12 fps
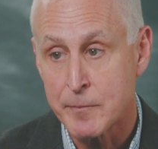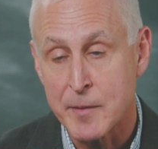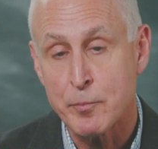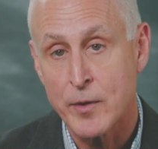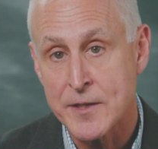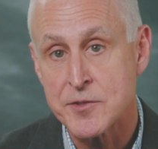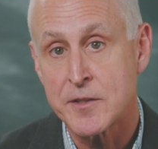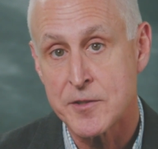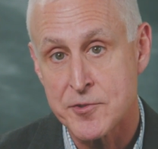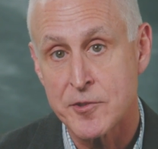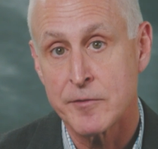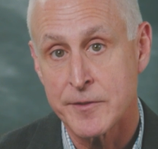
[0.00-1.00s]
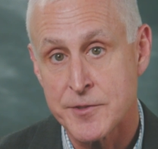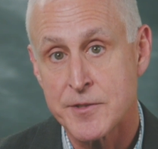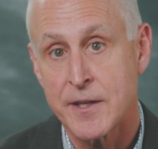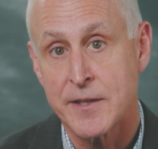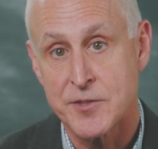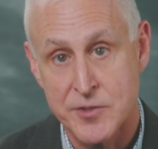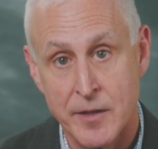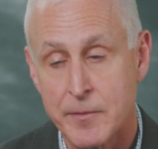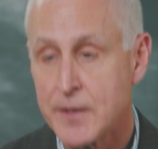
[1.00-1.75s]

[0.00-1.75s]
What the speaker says: can be pressed into service at some,